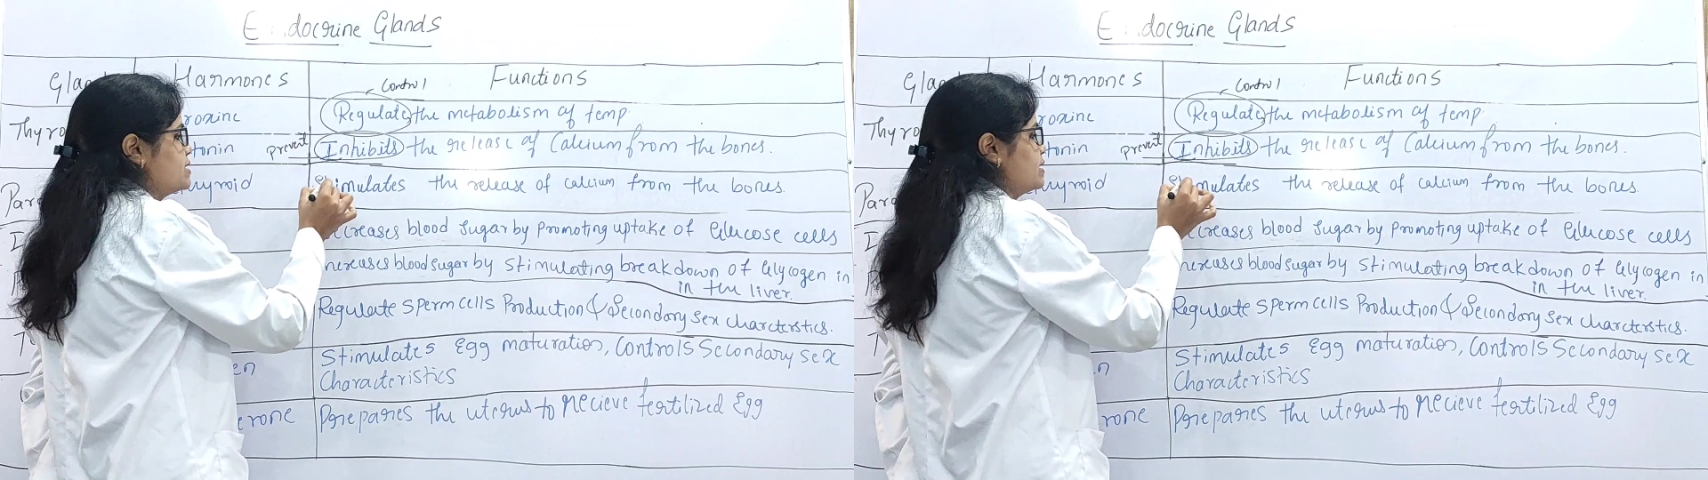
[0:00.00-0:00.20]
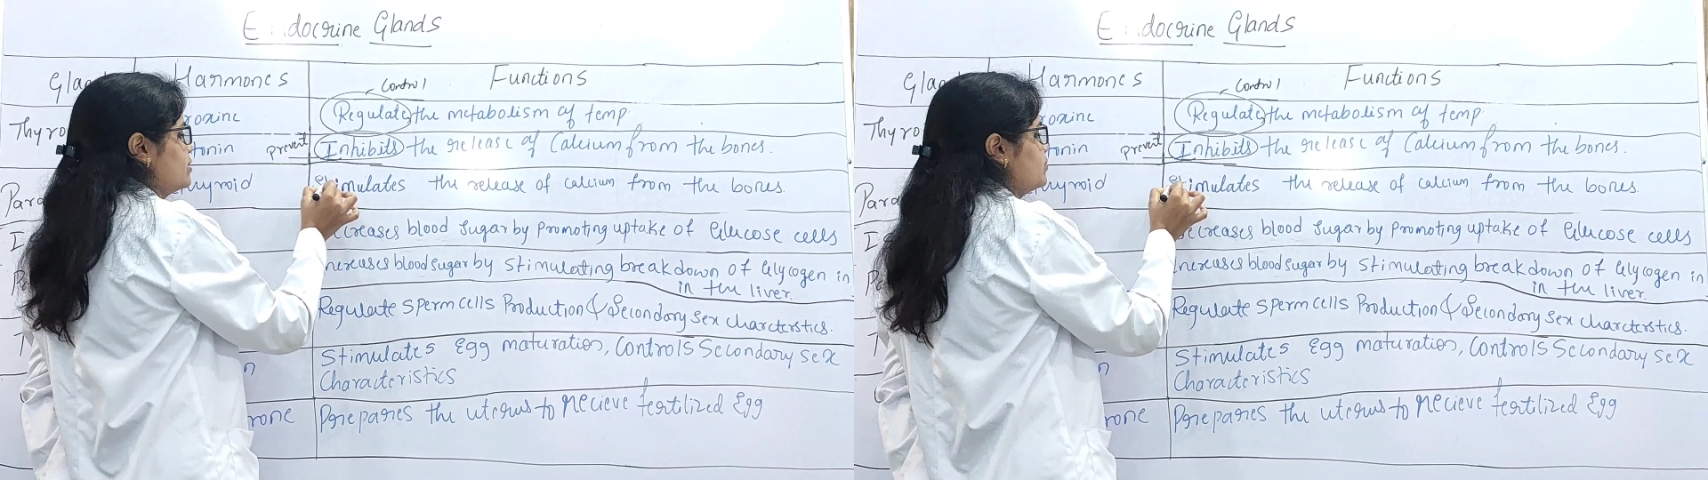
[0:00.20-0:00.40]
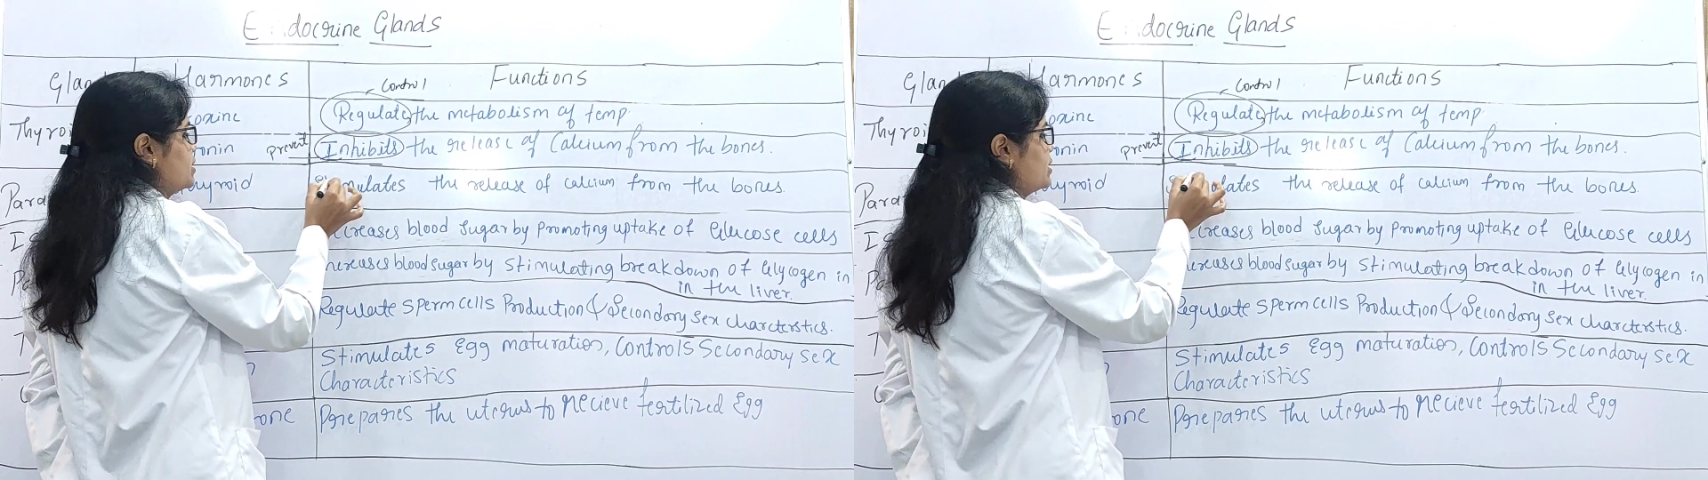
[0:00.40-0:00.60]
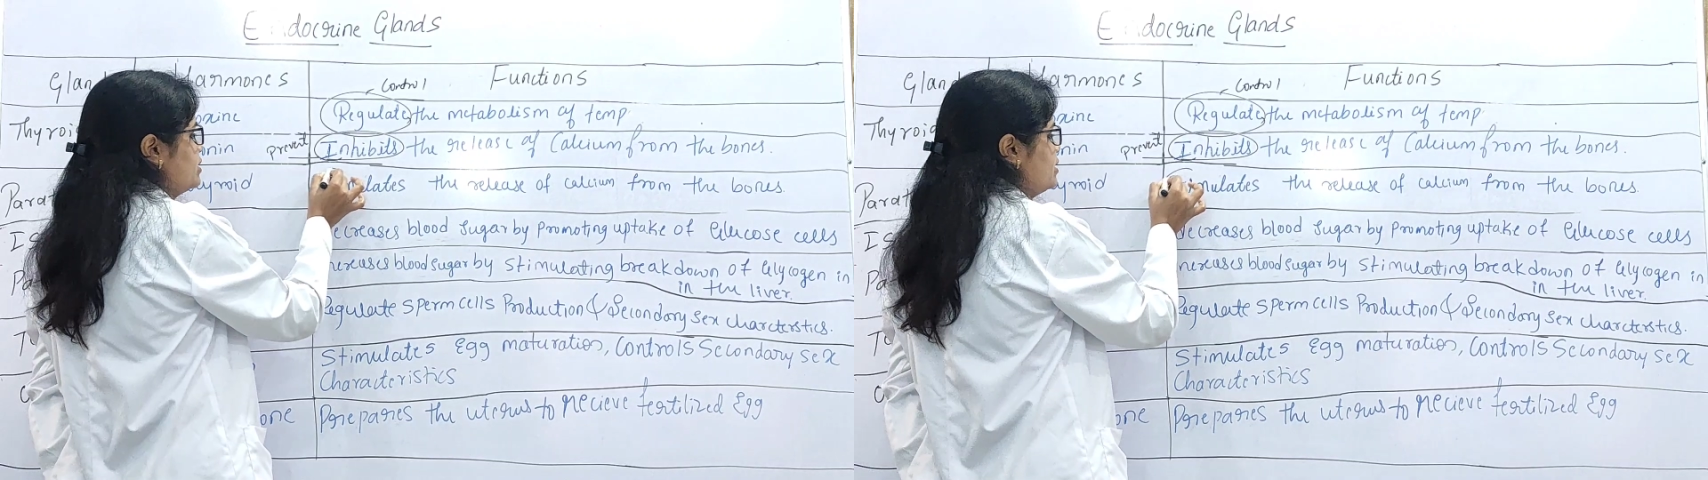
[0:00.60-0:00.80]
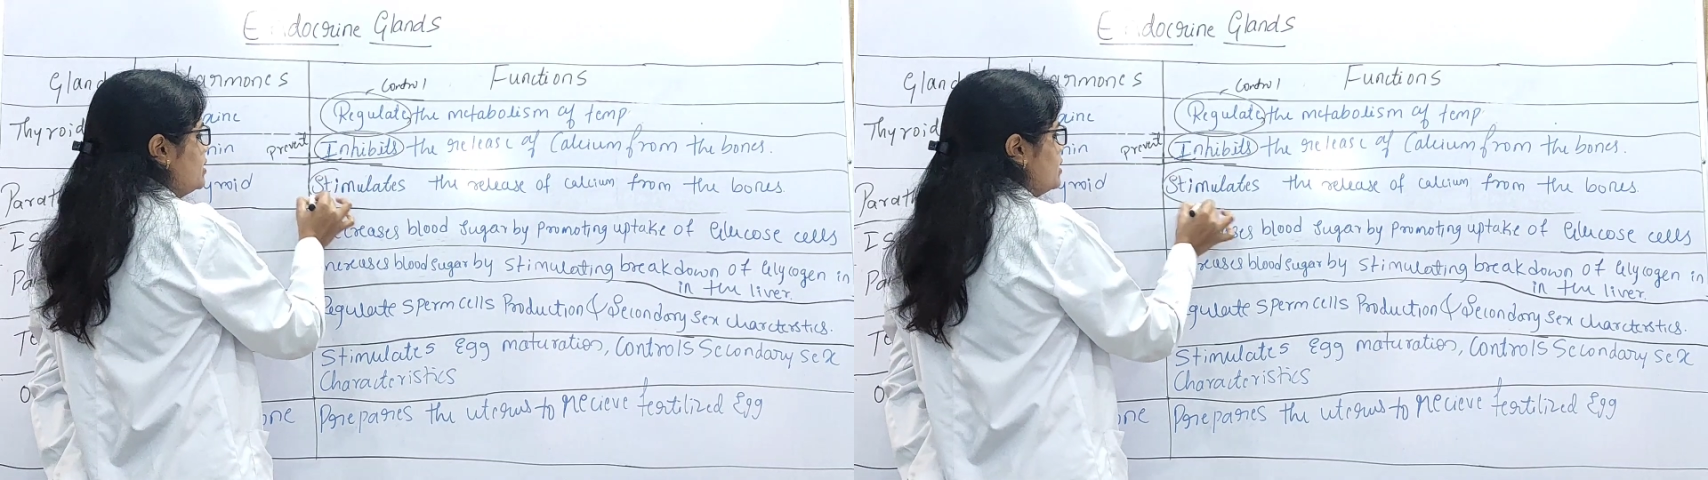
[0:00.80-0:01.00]
is nothing but
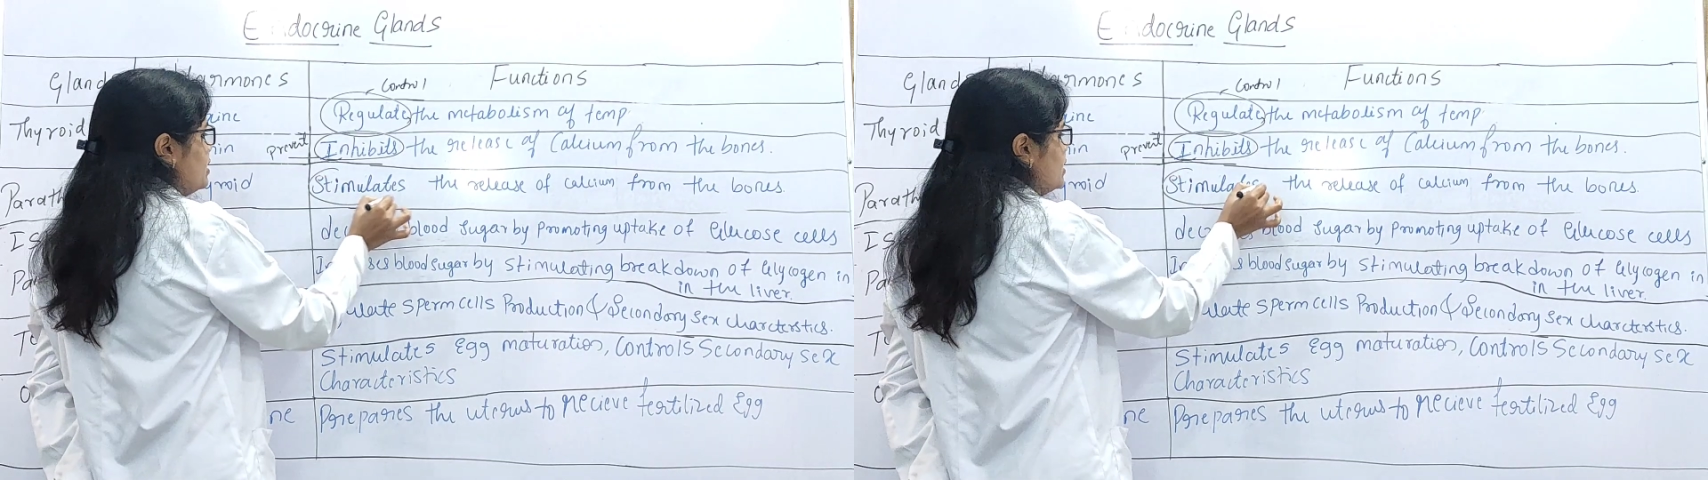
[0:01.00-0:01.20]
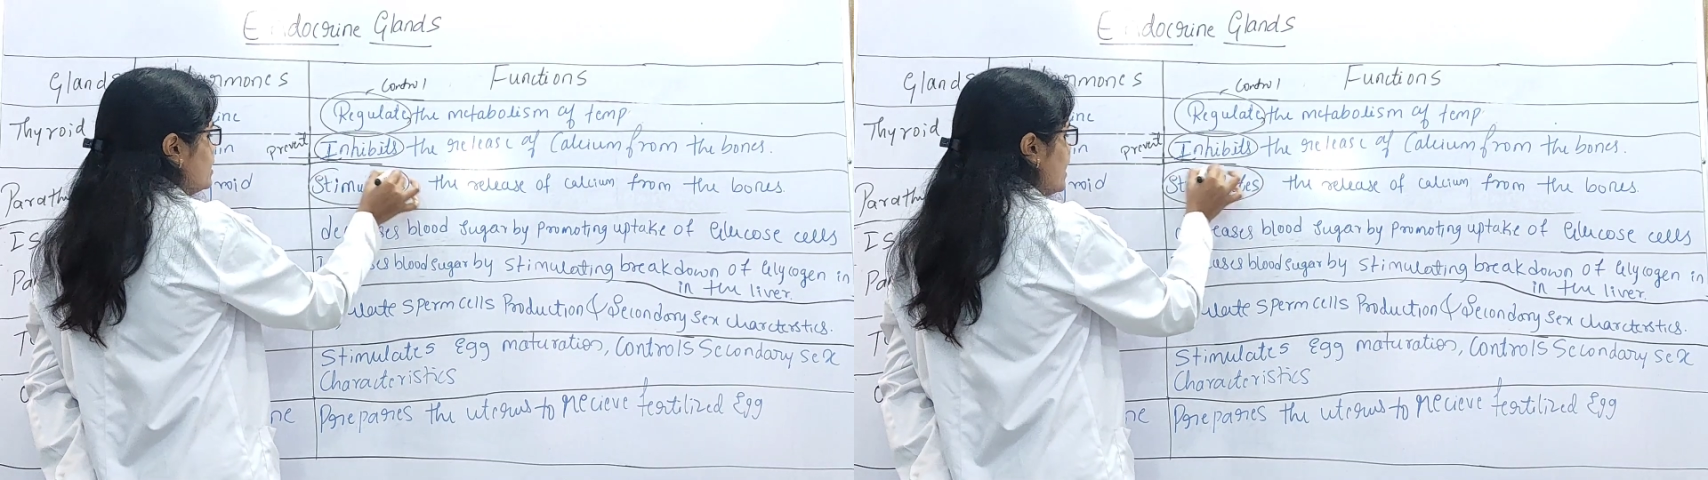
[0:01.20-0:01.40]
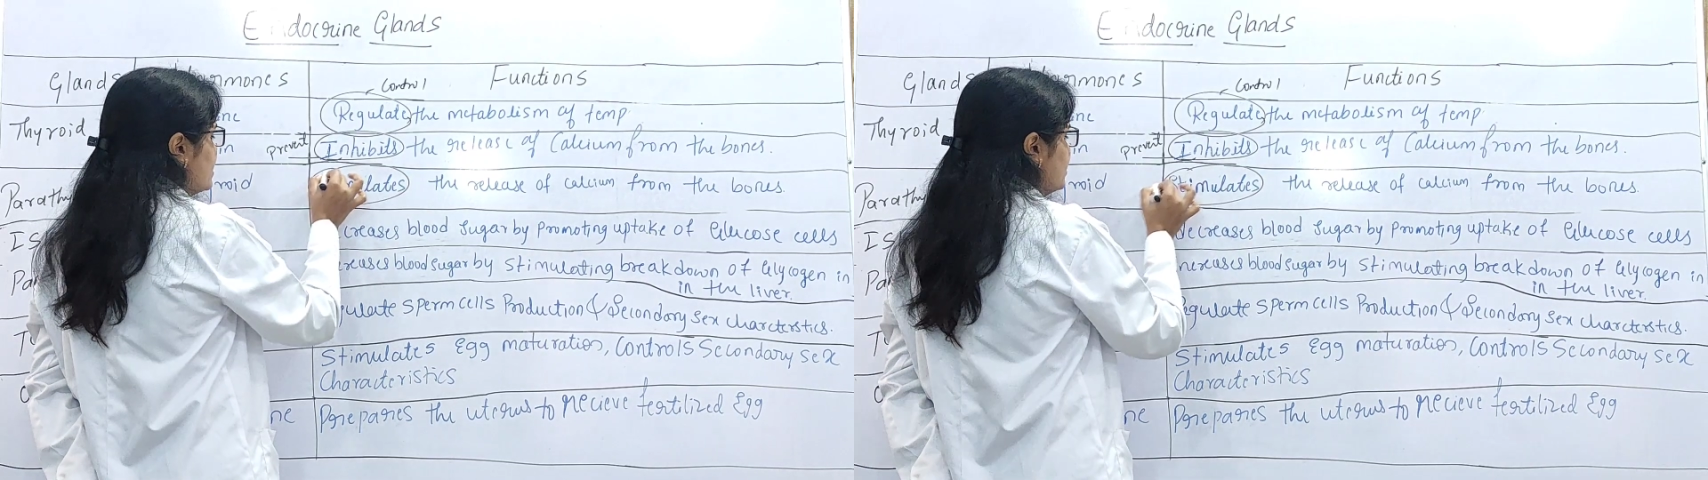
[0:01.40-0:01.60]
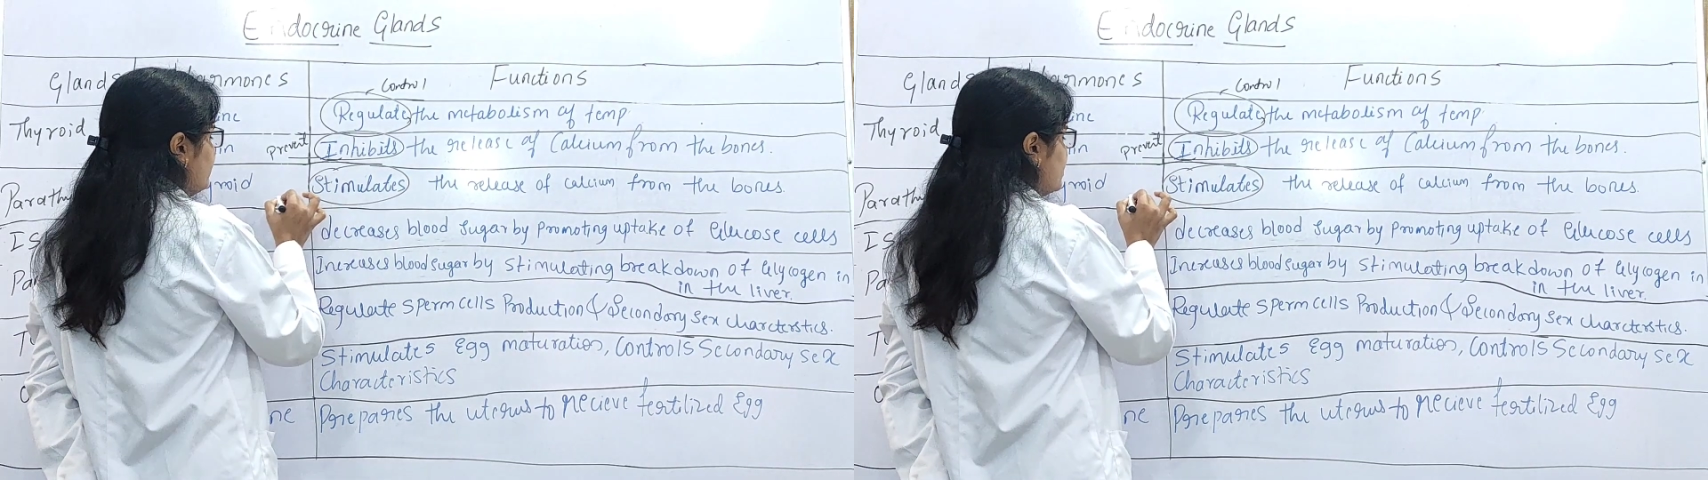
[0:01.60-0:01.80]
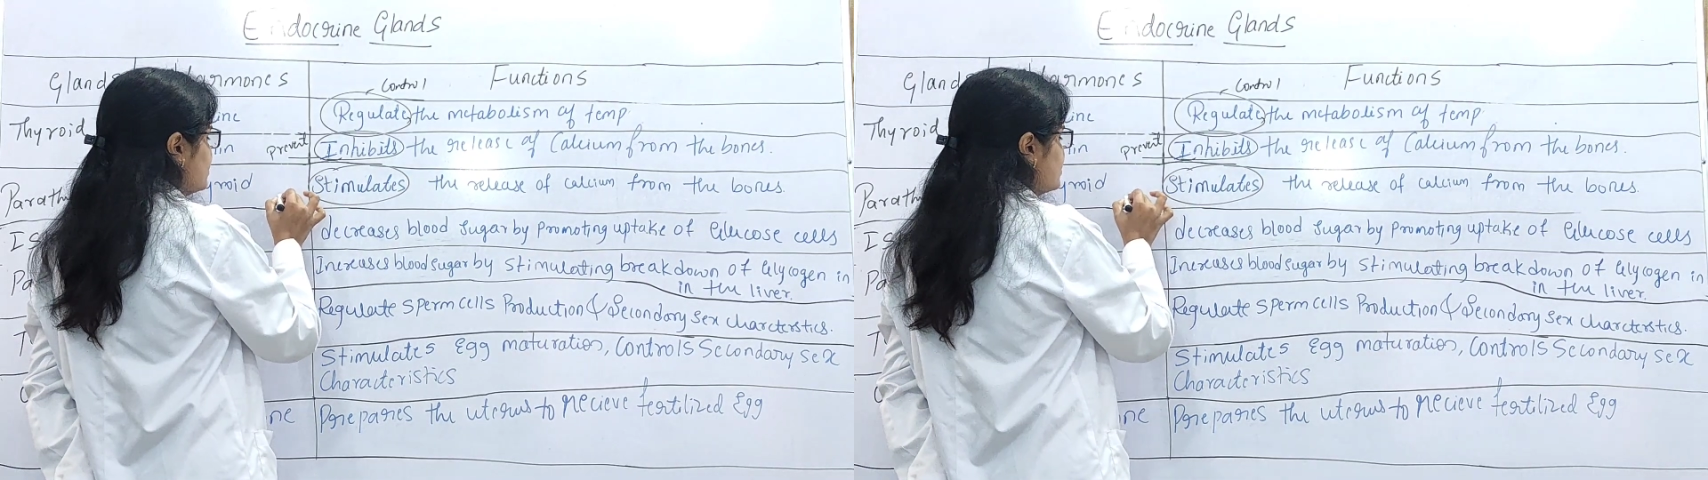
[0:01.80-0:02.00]
it
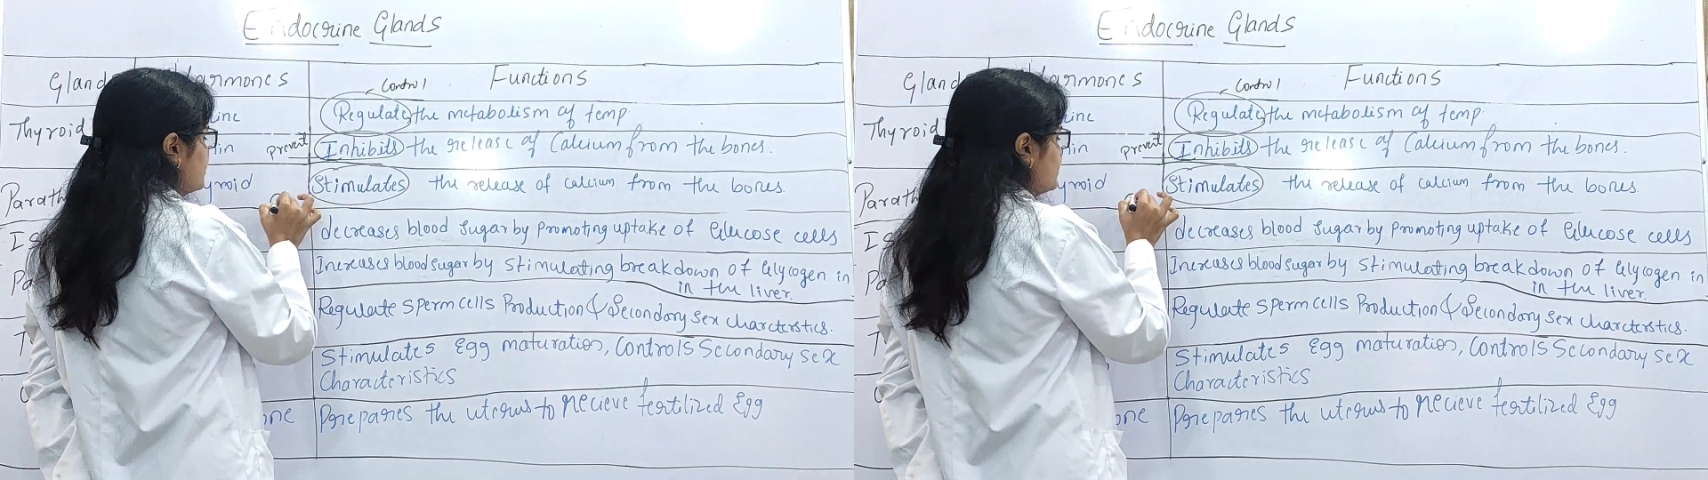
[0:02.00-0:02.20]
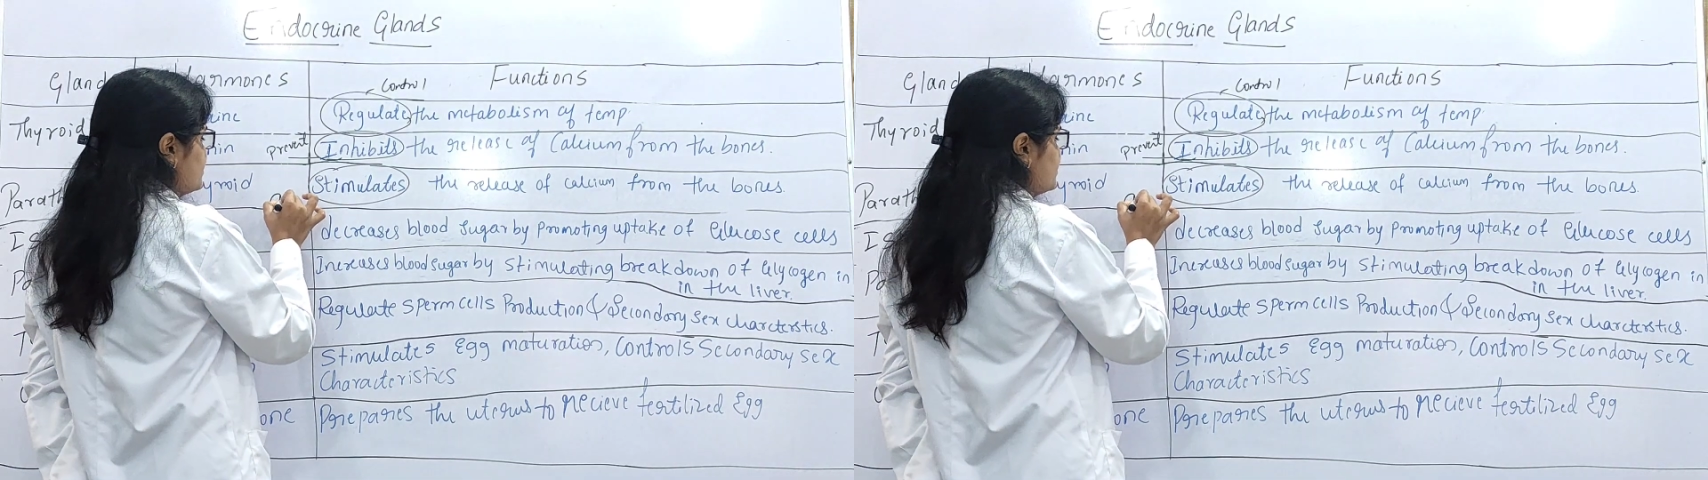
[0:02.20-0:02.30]
activates